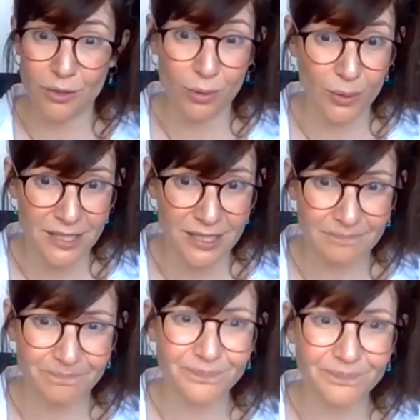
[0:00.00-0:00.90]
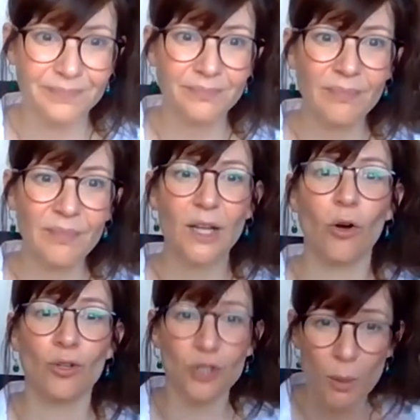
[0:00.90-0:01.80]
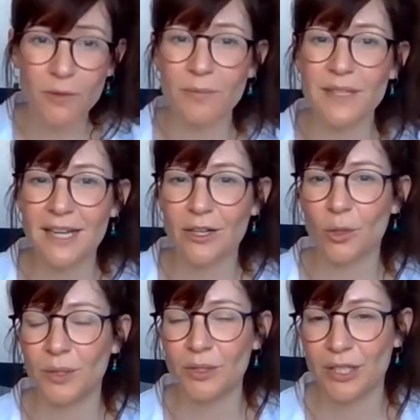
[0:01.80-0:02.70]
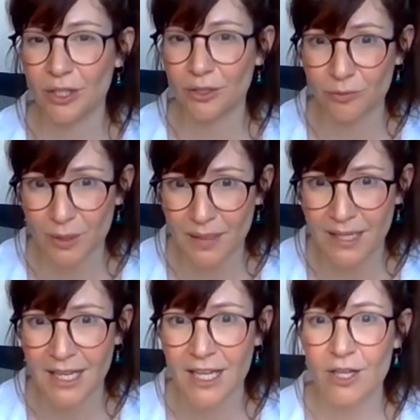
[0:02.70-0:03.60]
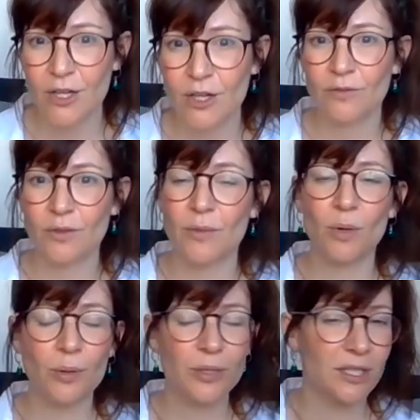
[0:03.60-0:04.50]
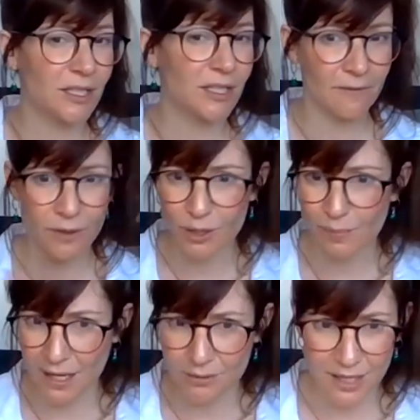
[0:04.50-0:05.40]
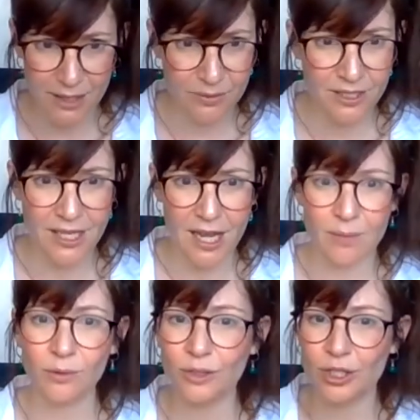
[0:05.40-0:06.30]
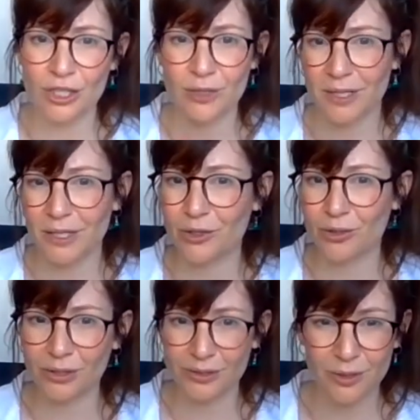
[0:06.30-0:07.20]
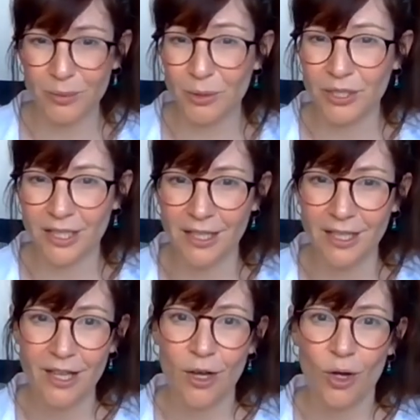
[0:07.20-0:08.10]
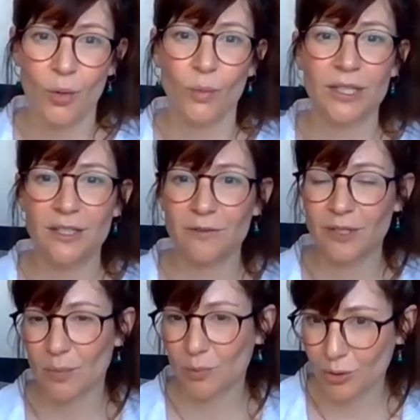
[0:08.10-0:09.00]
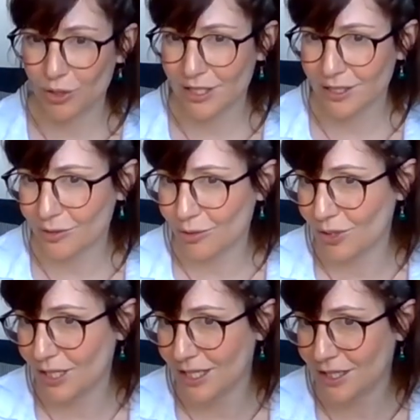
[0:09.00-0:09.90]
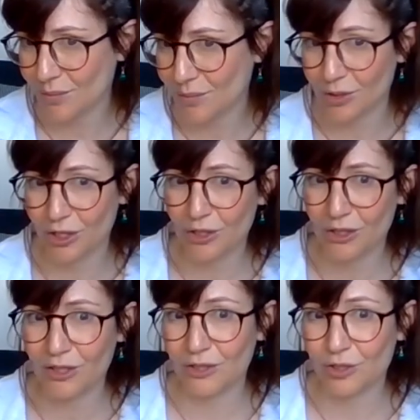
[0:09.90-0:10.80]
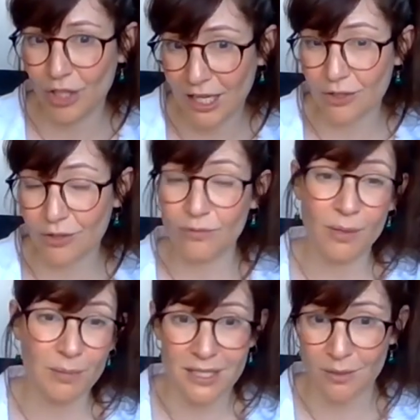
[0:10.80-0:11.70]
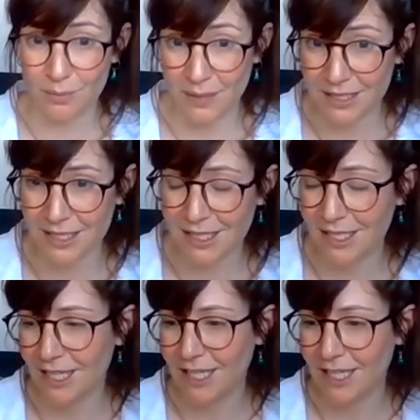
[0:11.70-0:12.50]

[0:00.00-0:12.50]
Jewish thought. On top of being a community of women from the most diverse backgrounds, a multi-generational community where different approaches to Judaism, tradition, change, and feminism meet.